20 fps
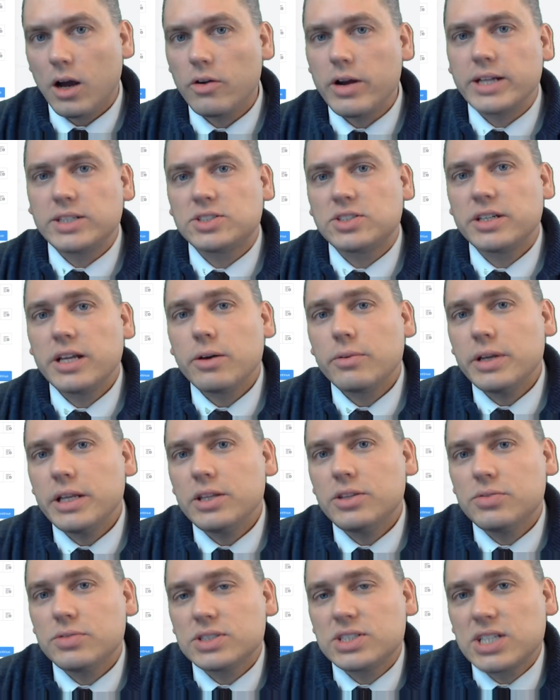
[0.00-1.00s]
All right, so now we
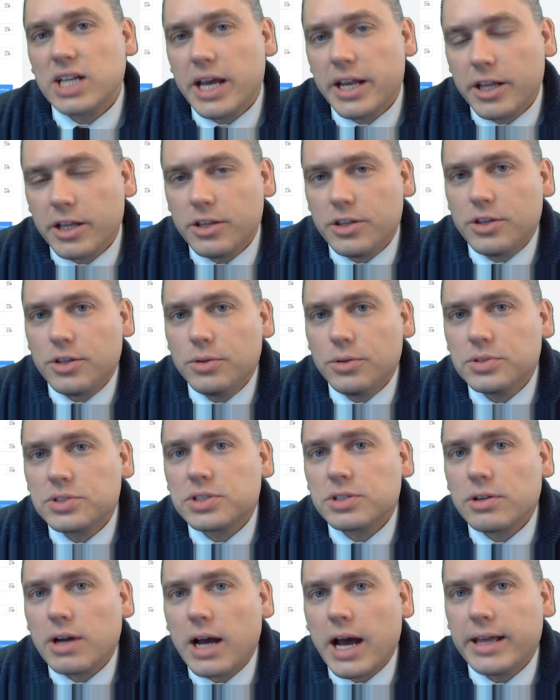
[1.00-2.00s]
need to assign a
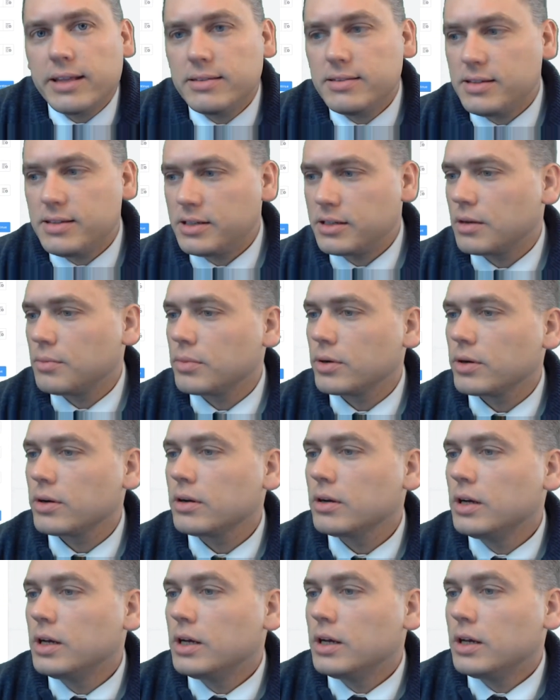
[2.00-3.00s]
user ID
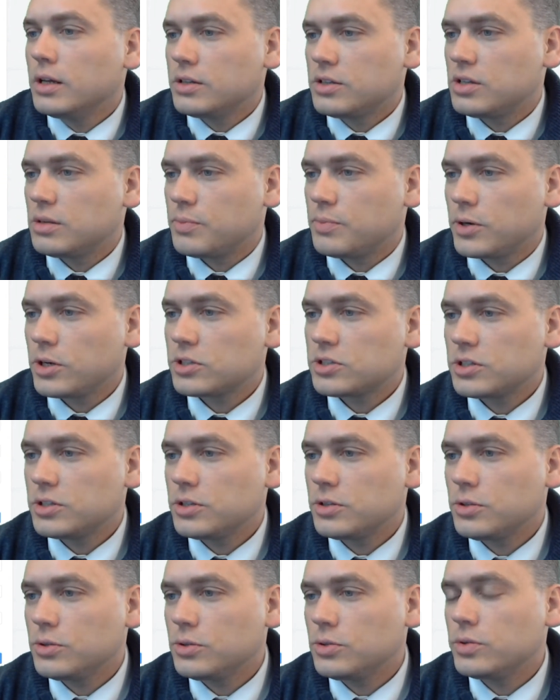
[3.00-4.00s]
number to the
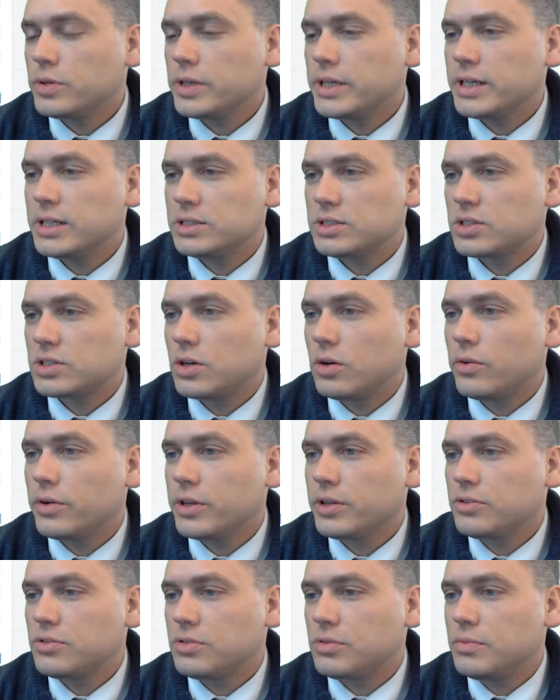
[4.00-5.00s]
person who it's
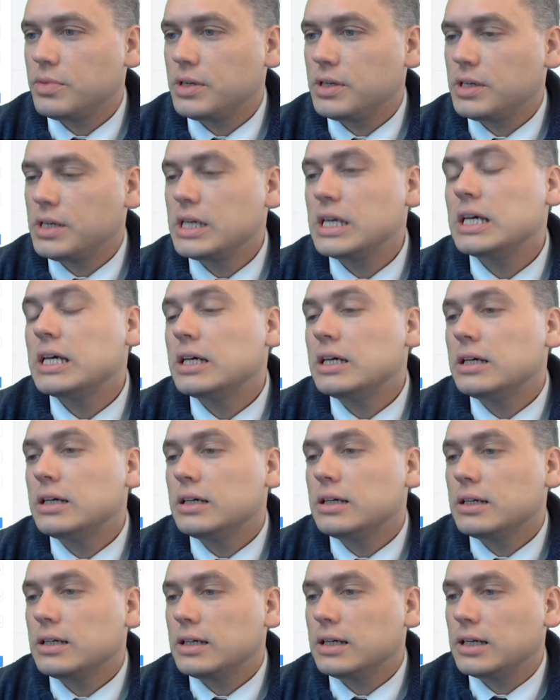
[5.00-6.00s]
going to be
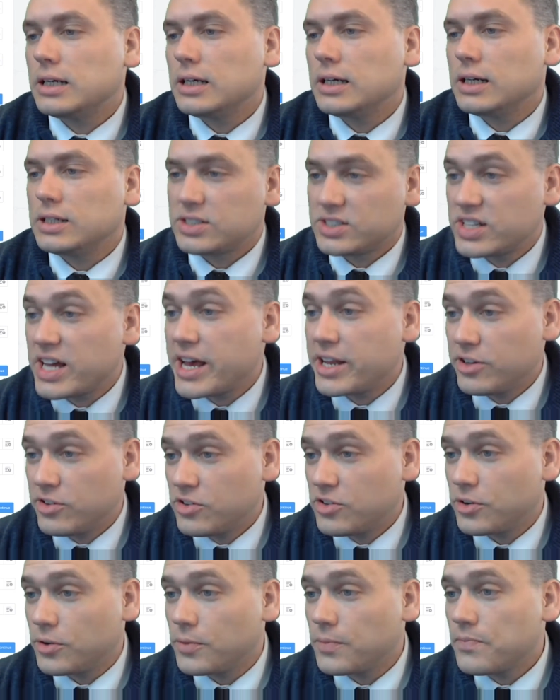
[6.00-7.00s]

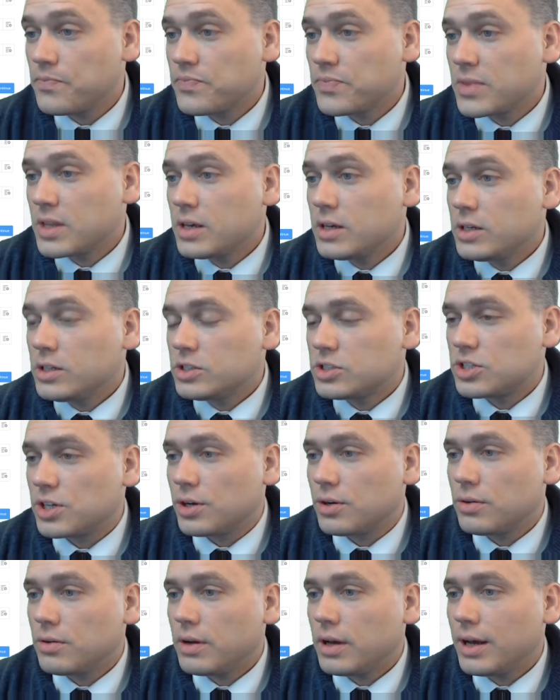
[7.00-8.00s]
assigned to.
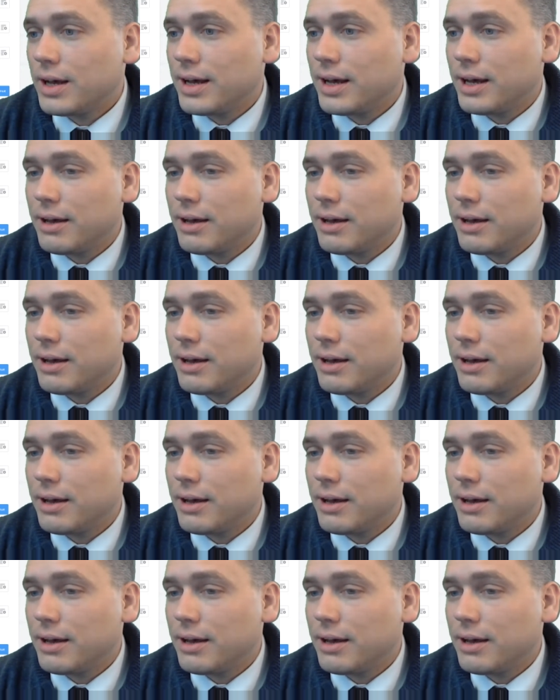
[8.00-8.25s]
So